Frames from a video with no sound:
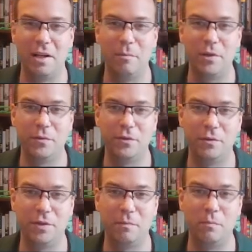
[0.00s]
but there's
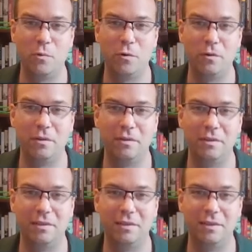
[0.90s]

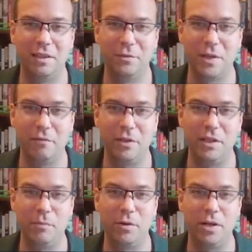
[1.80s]
kind of a
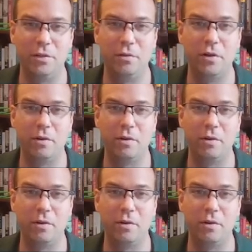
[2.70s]
deeper issue here.